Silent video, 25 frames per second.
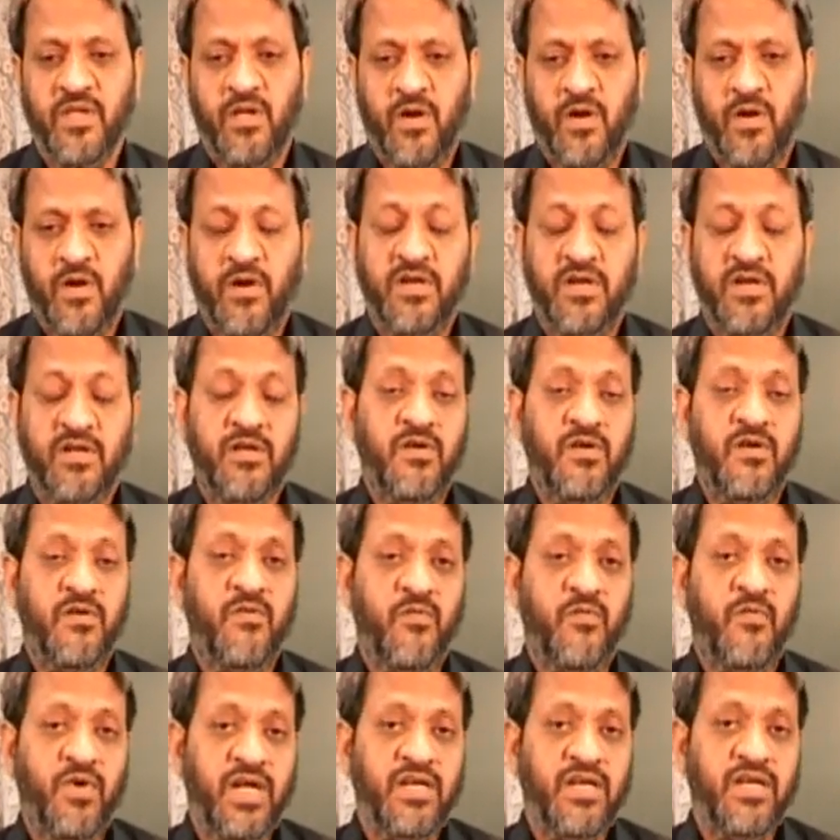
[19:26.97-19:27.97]
or
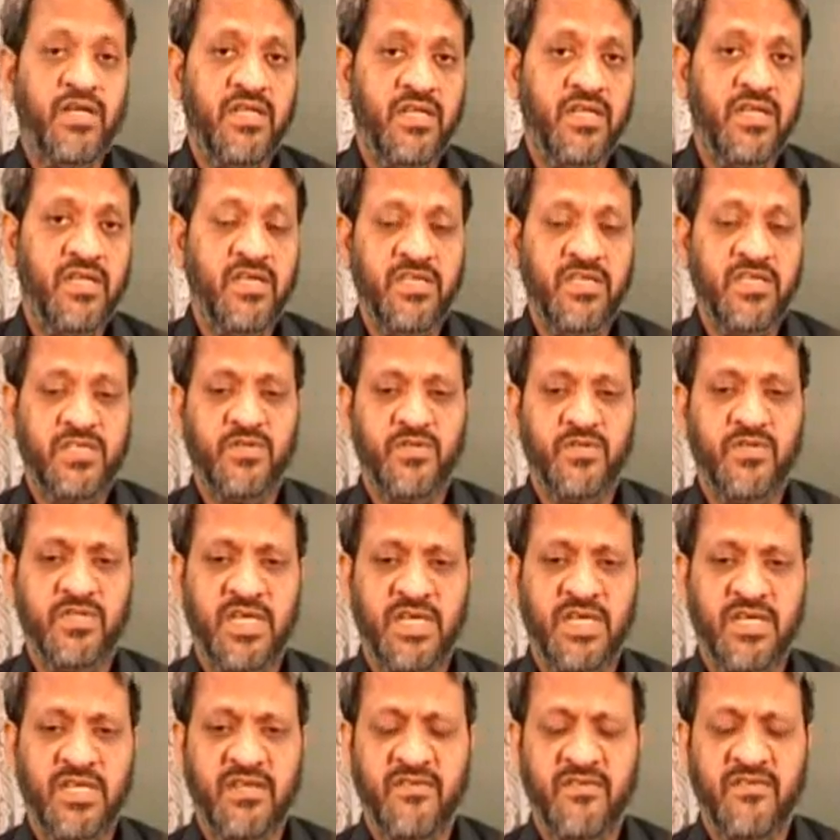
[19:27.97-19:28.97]
1 is to
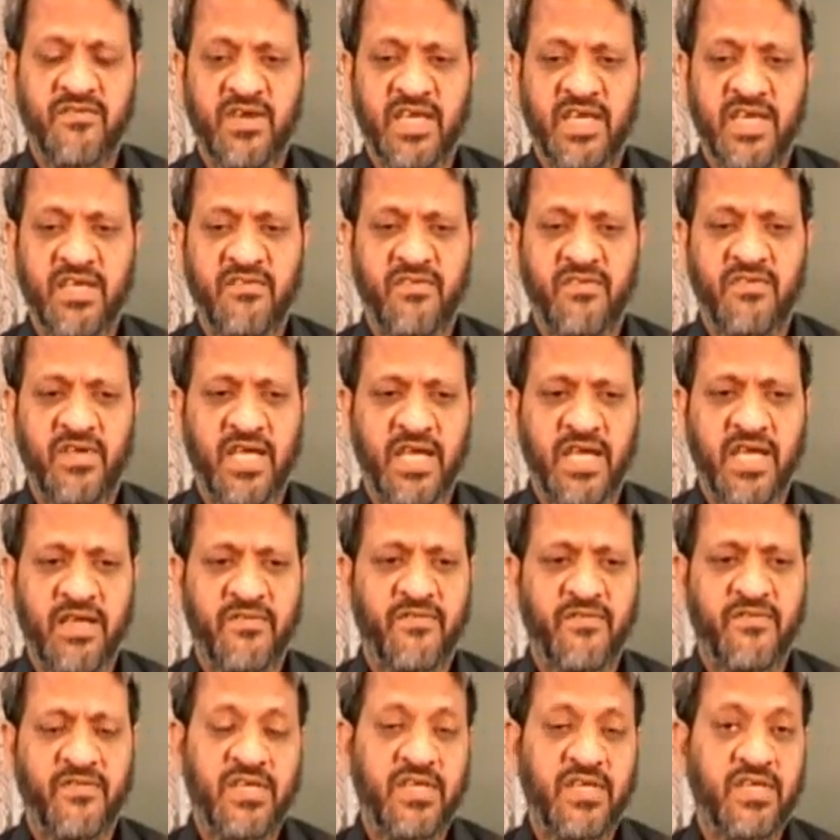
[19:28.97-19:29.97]
35 f
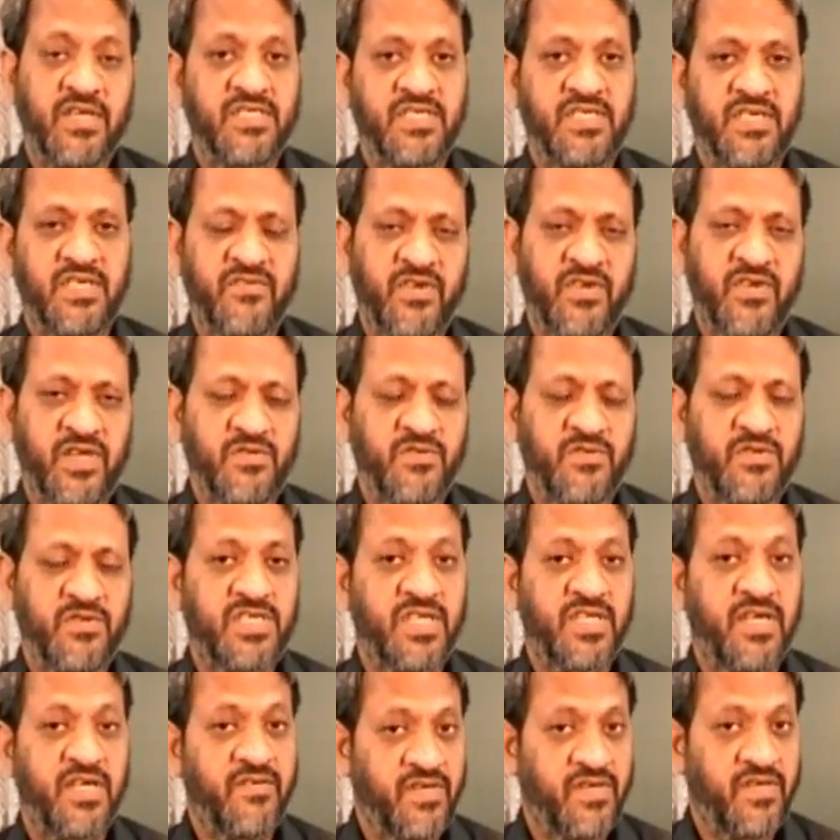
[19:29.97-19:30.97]
is equal to
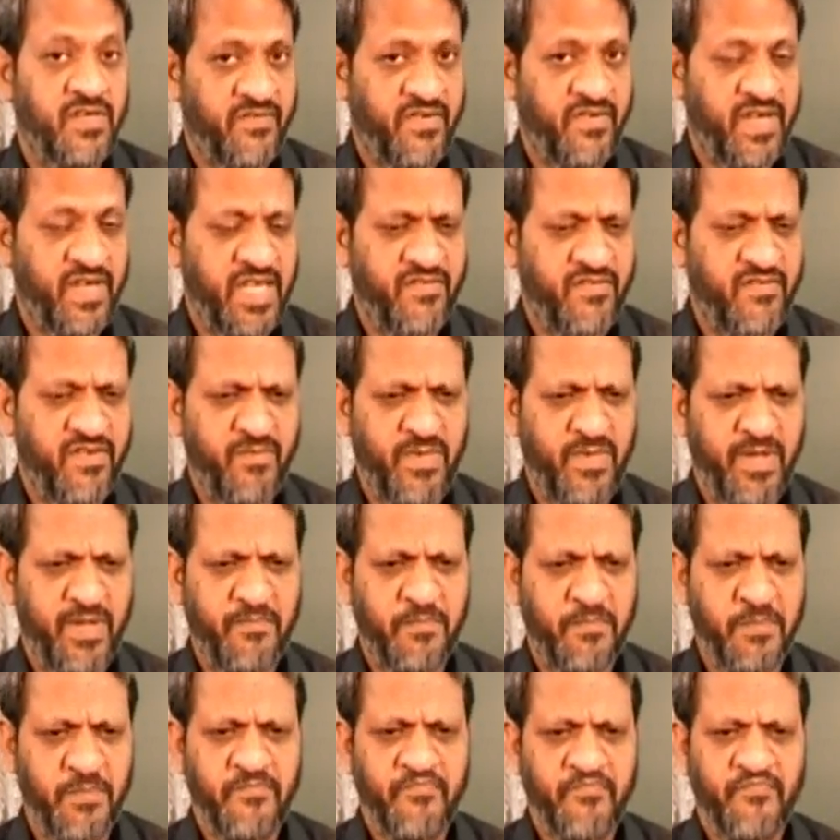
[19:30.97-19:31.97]
75 mm.
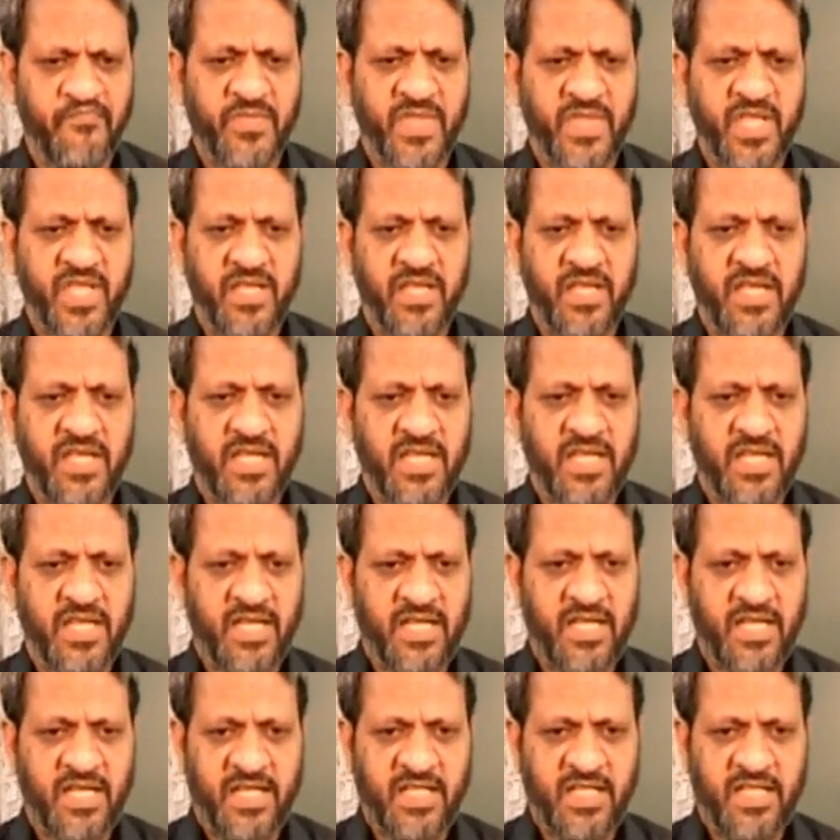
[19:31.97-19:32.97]

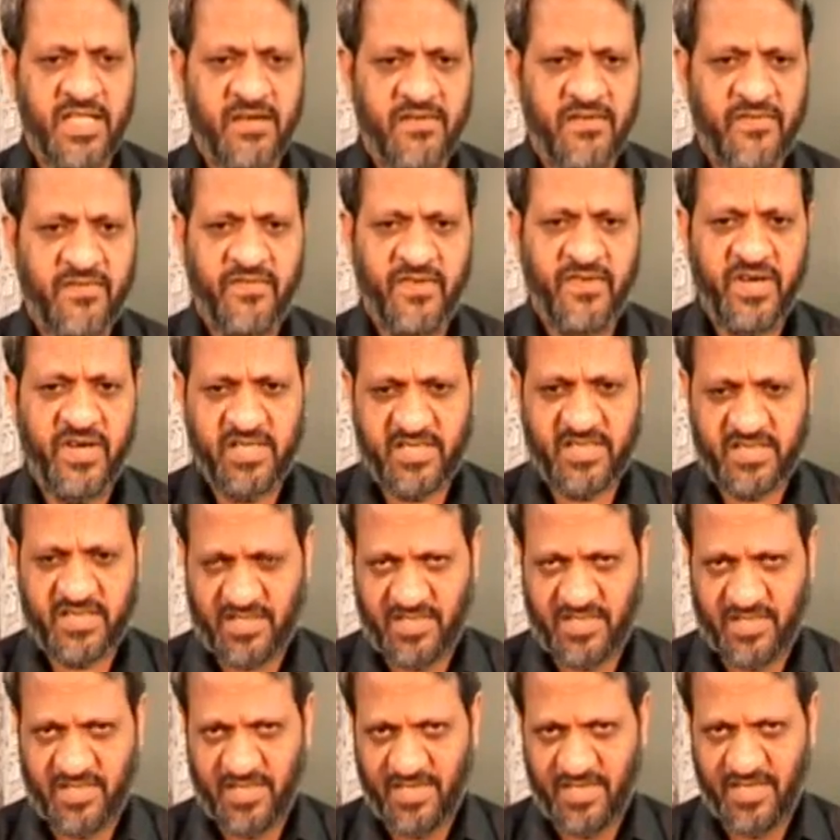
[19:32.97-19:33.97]
The
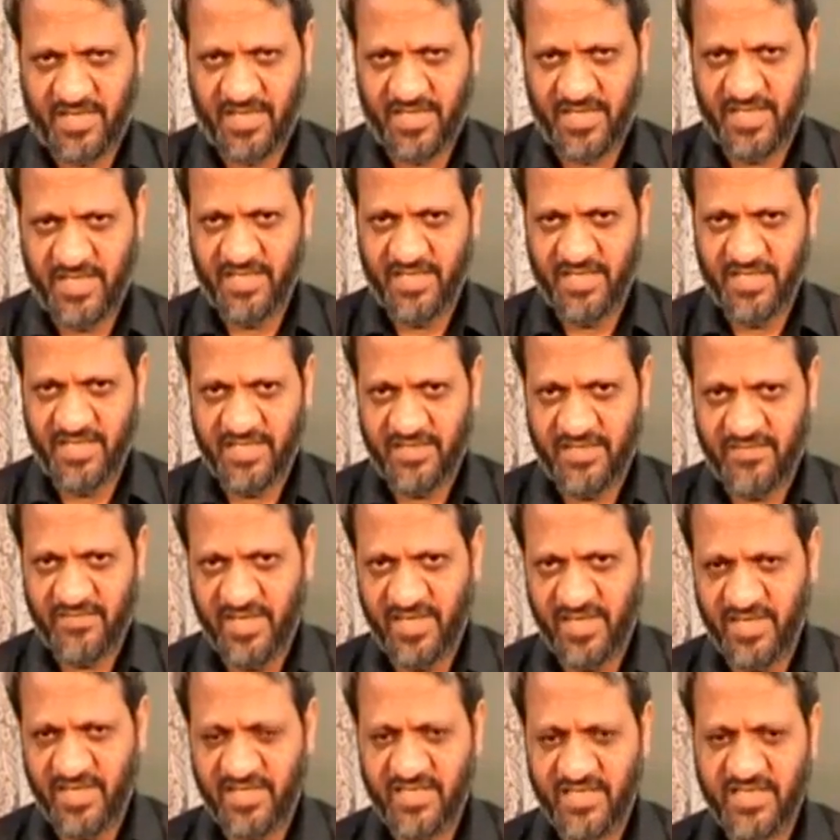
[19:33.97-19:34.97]
first in these
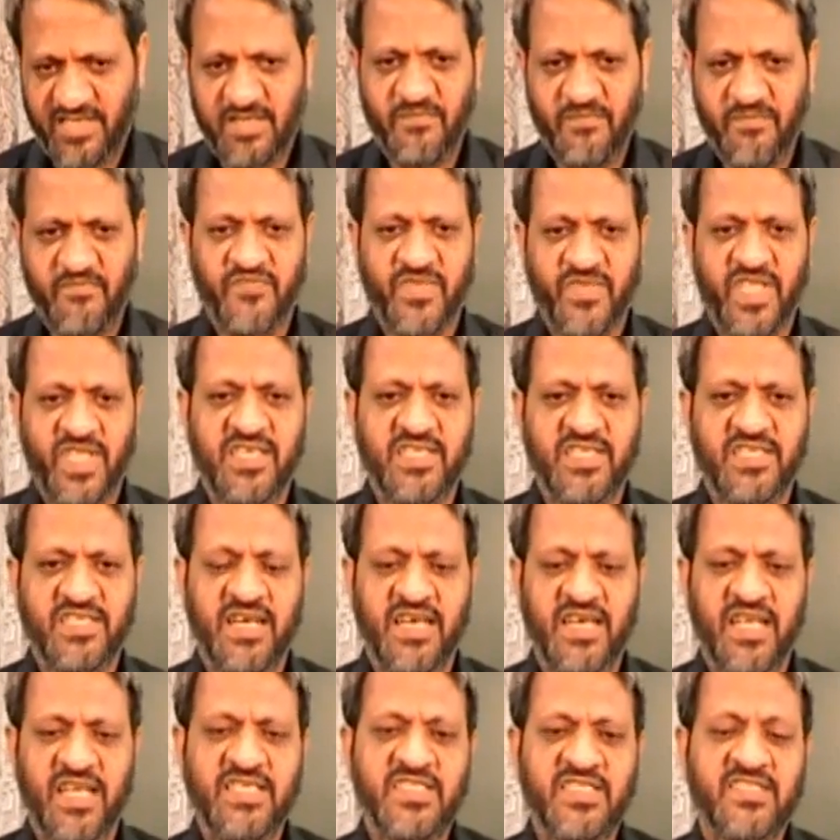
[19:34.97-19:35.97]
figures is a
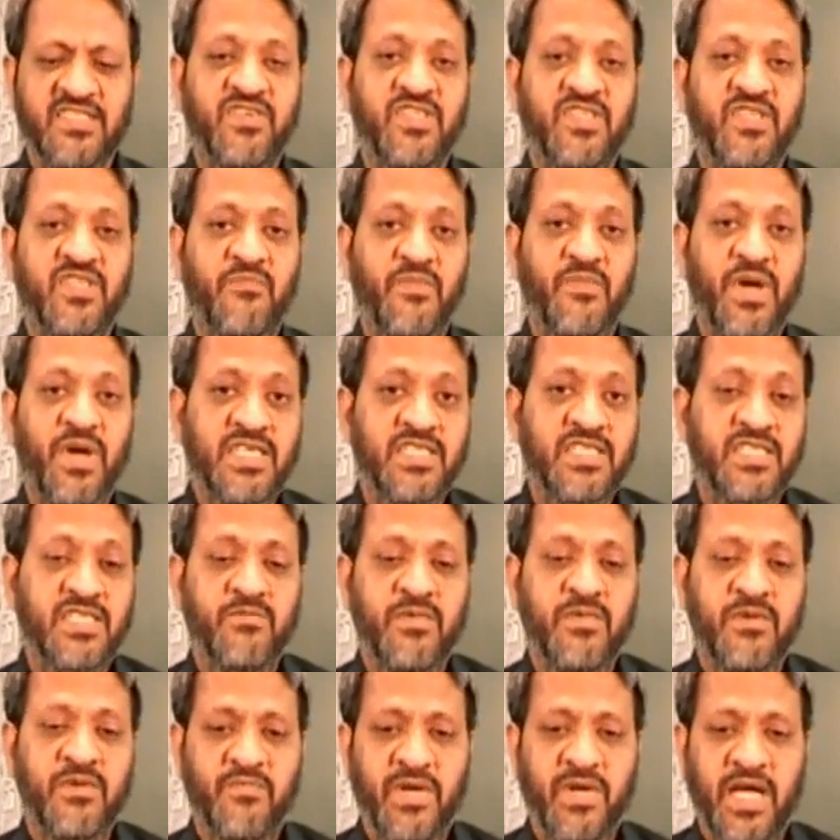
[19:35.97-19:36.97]
lens with a
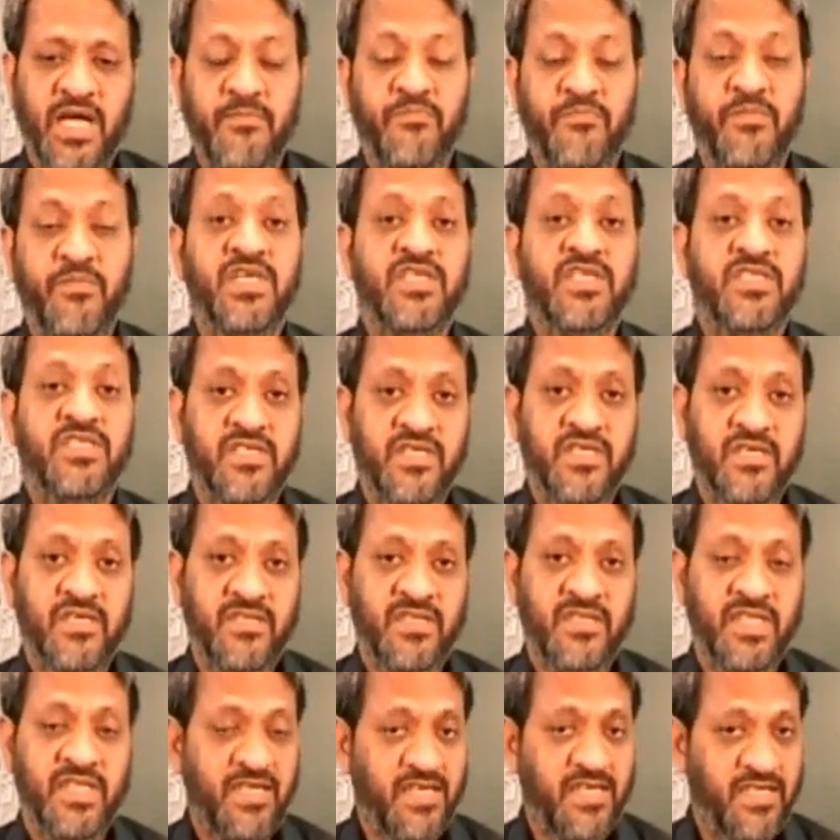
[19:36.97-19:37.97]
maximum aperture
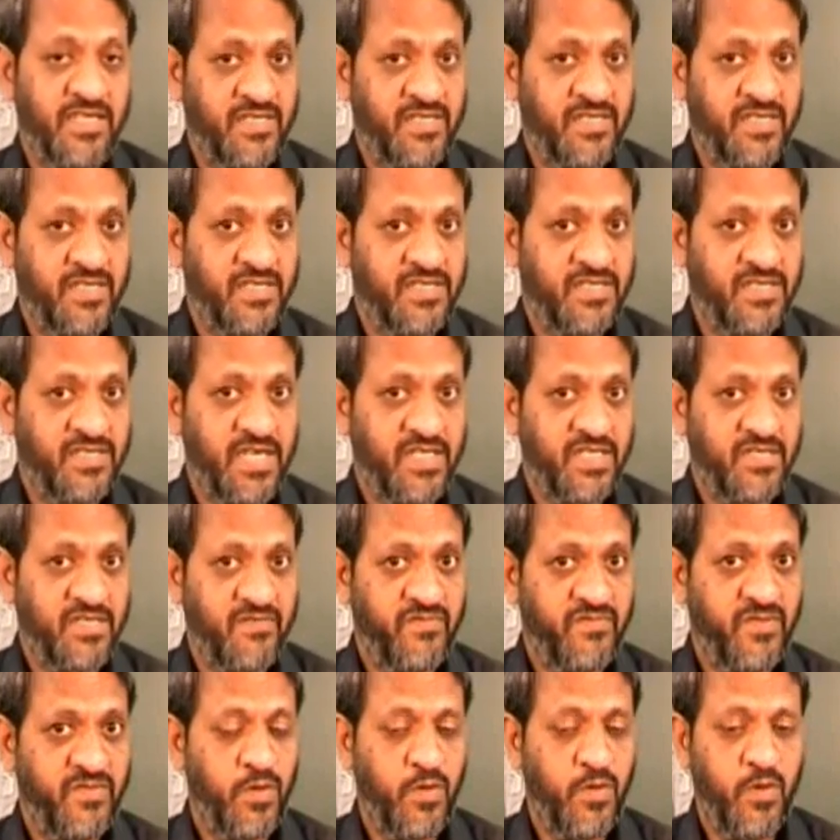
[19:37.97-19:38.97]
that is the size
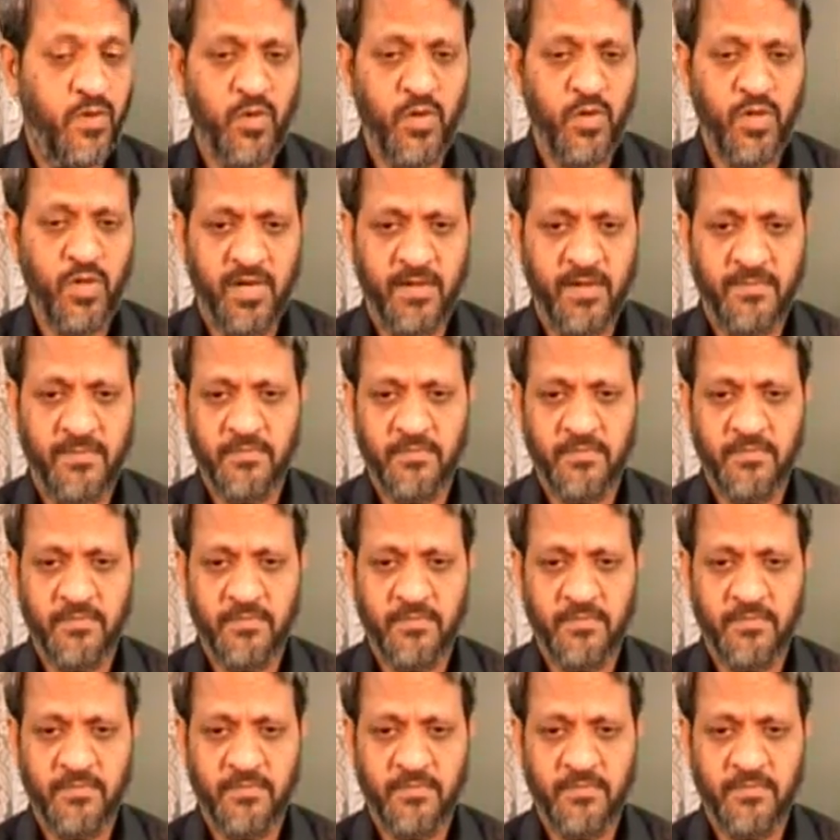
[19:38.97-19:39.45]
of the hole